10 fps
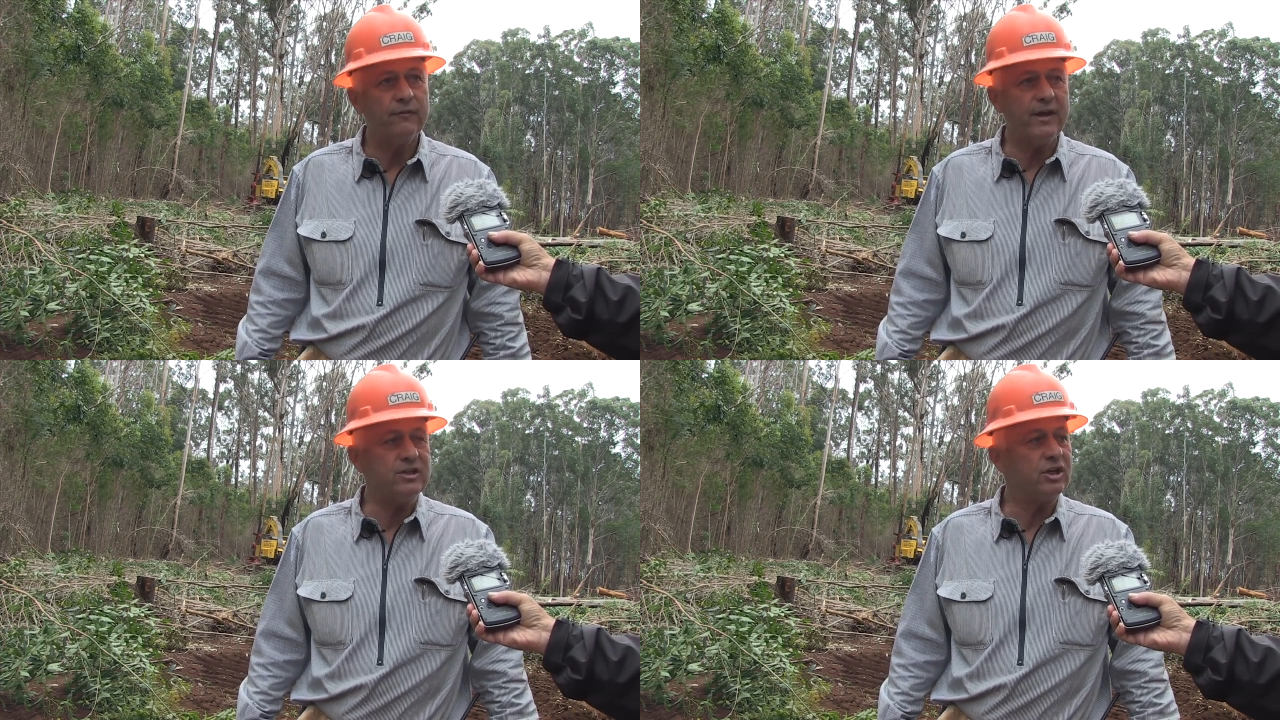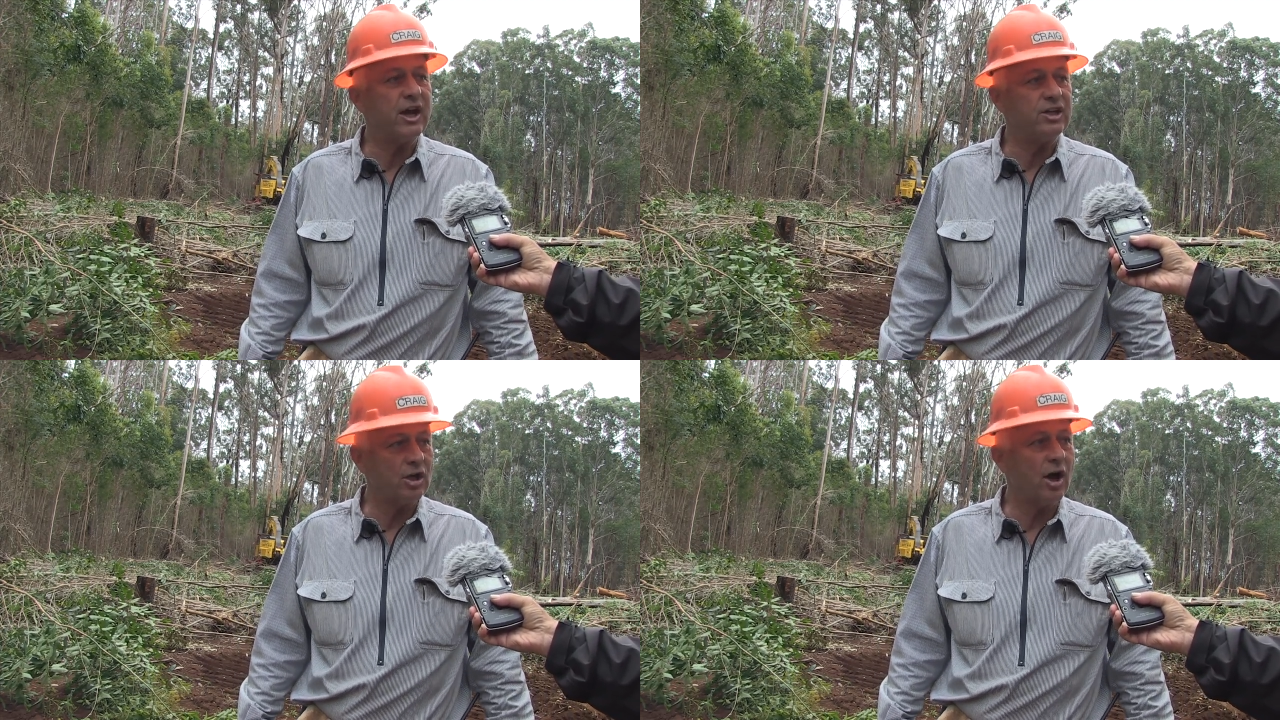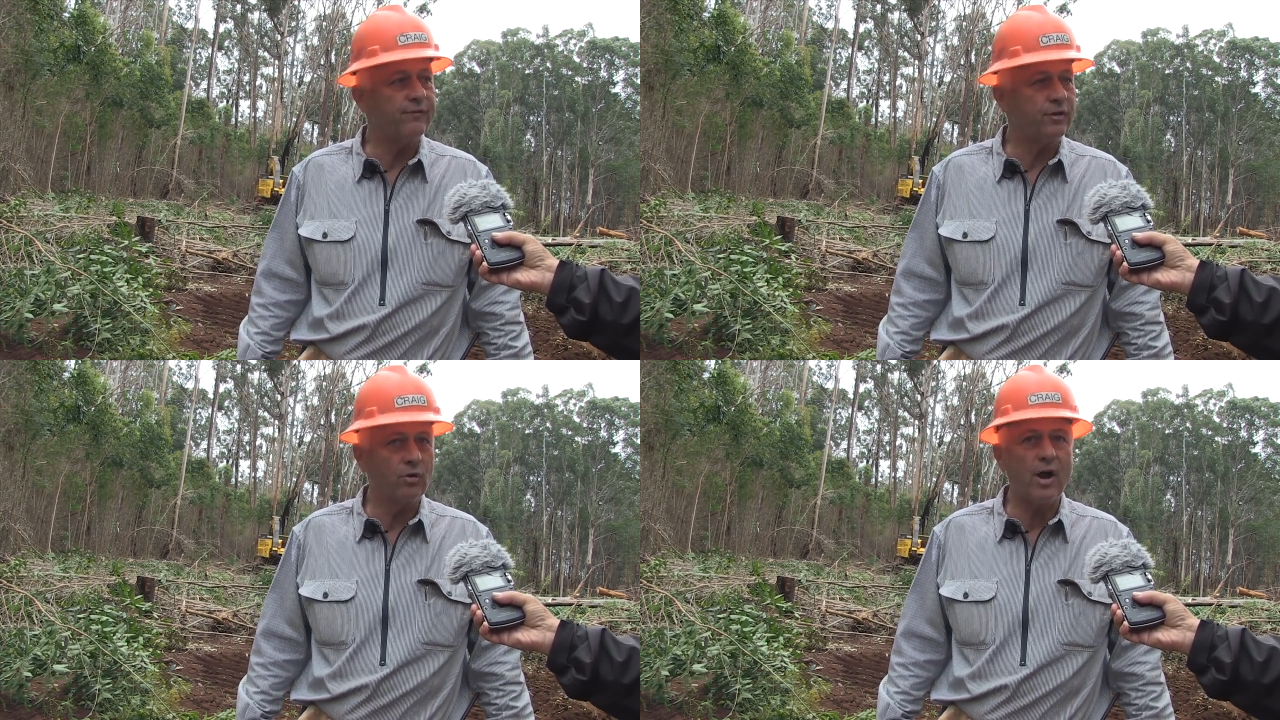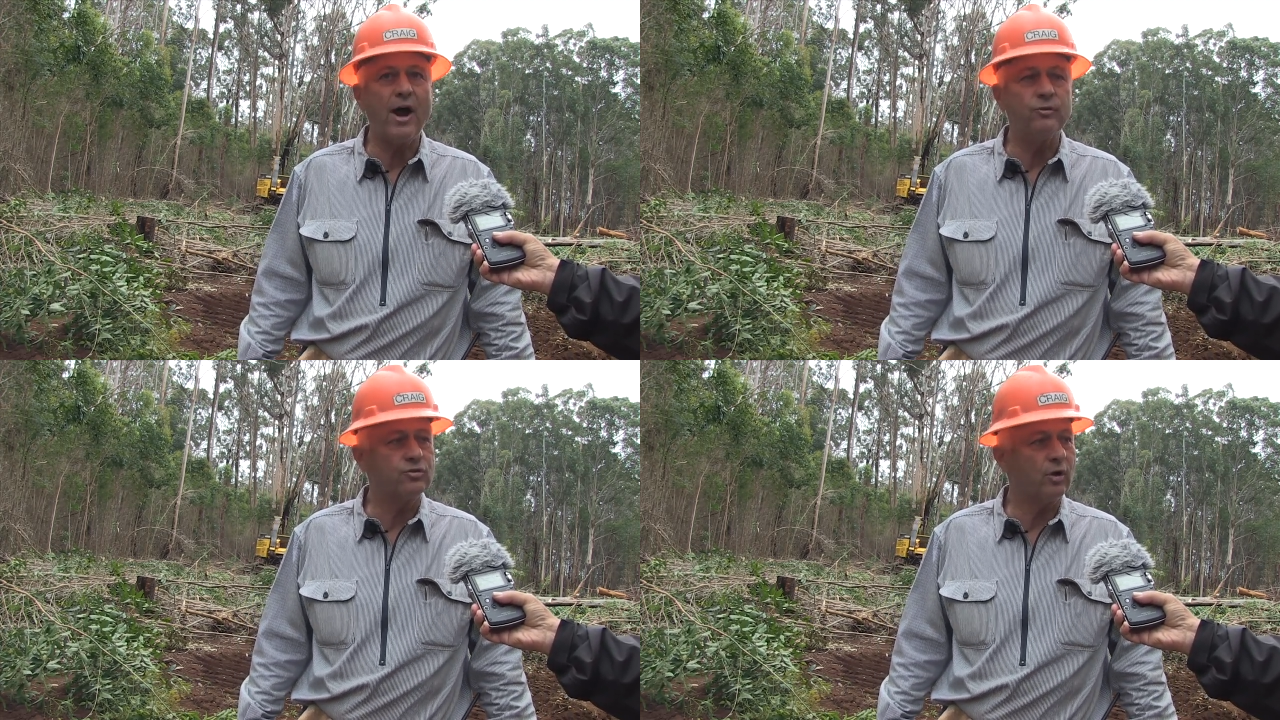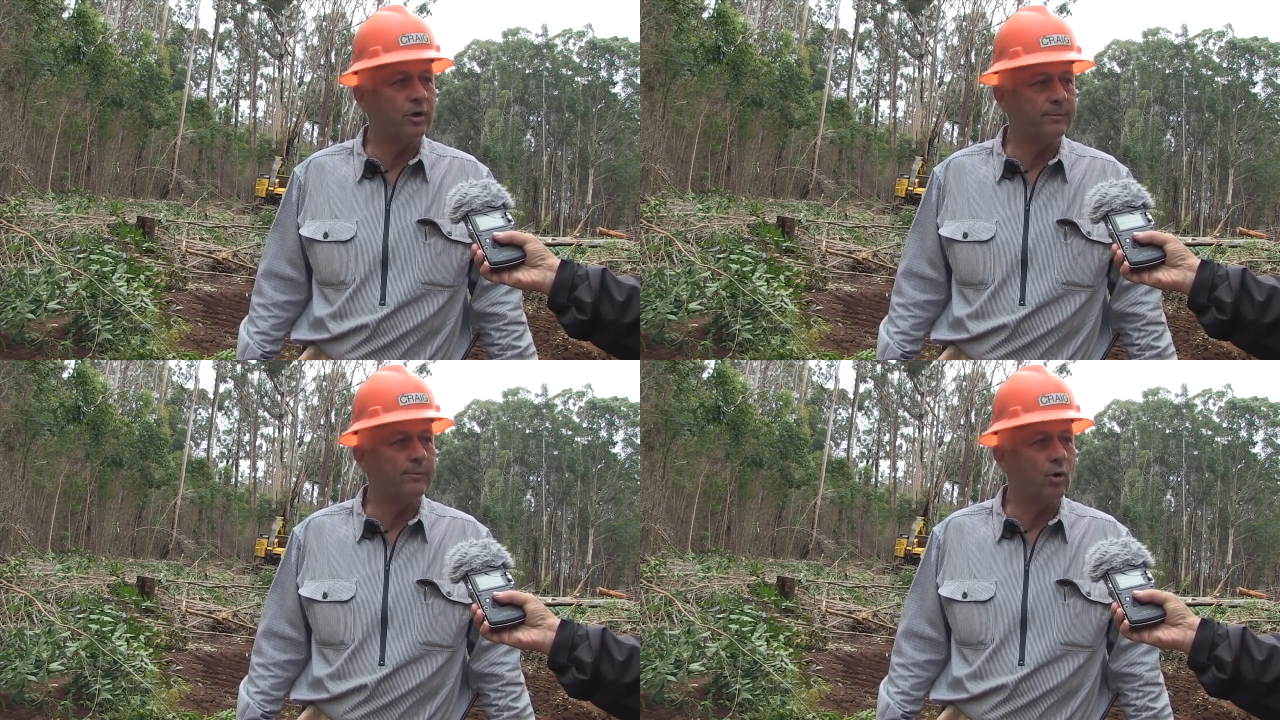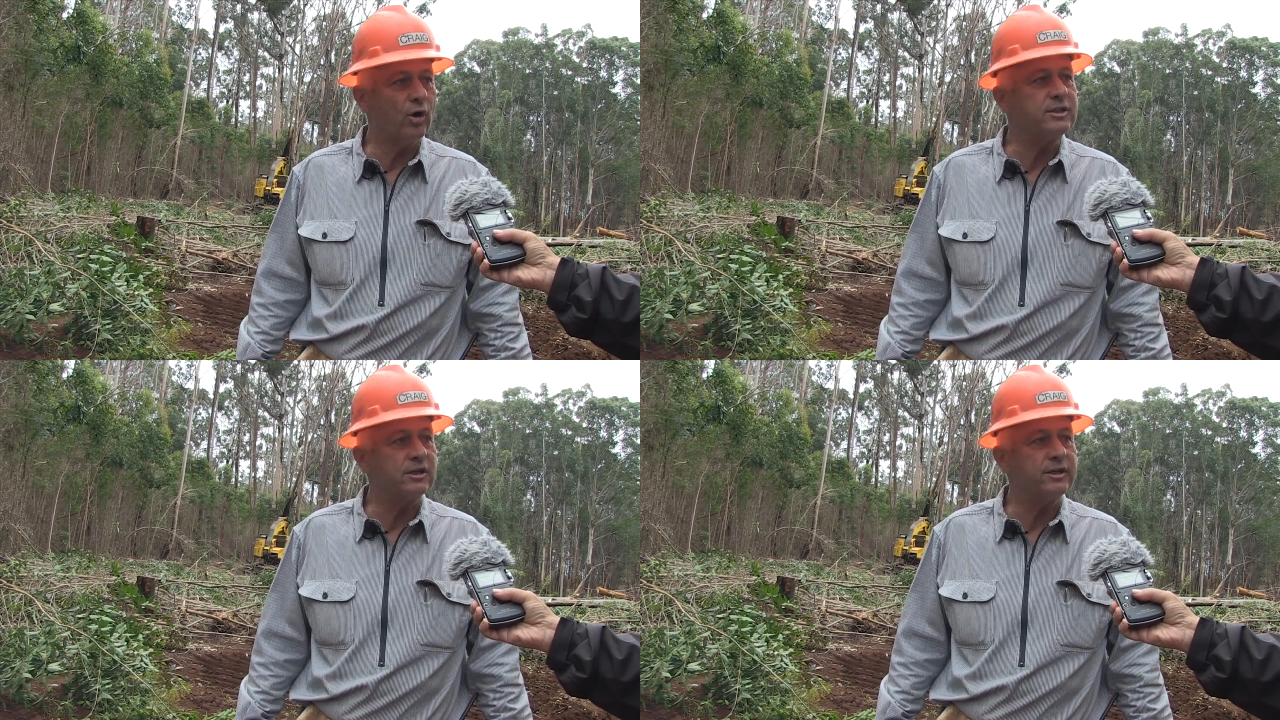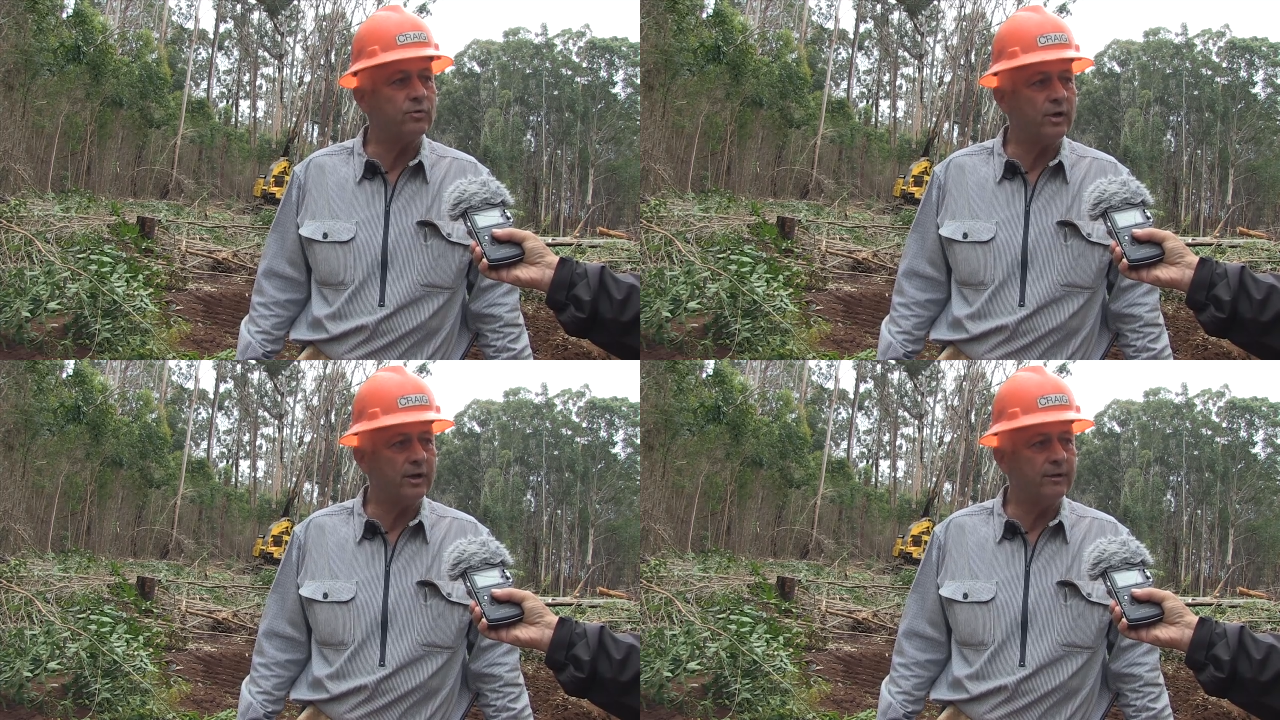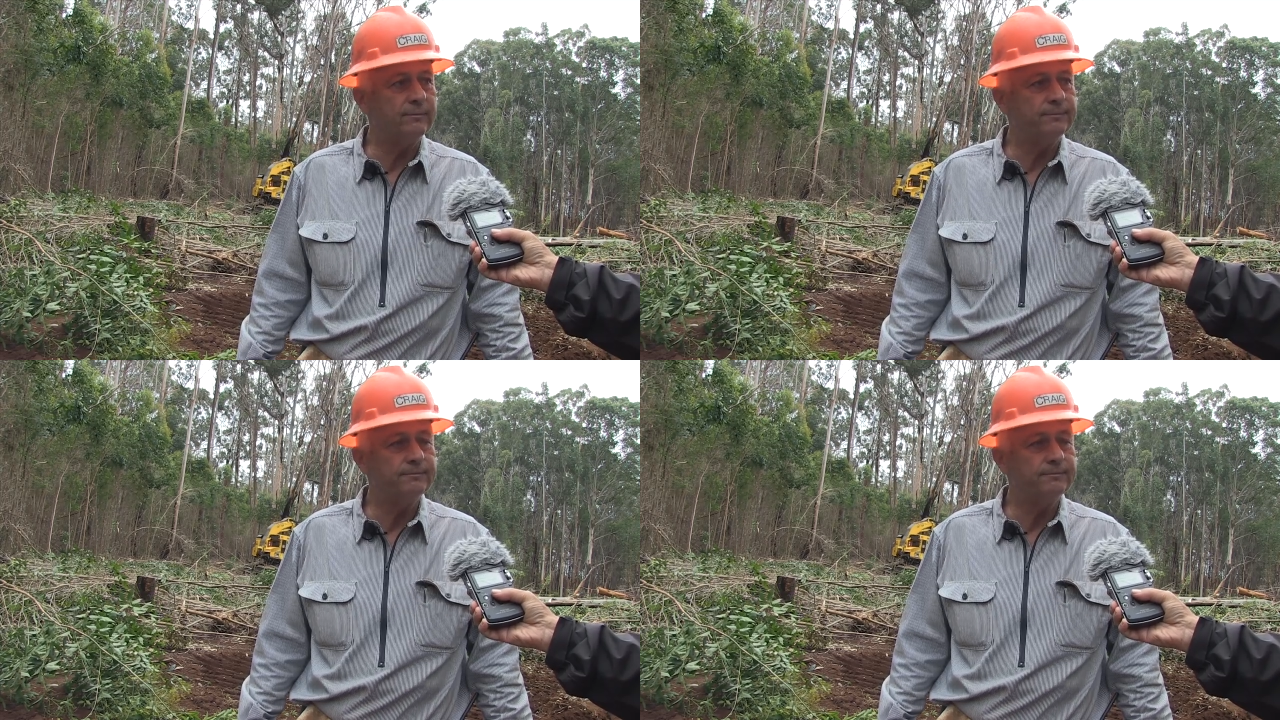vegetation off the ground so it can be more easily treated.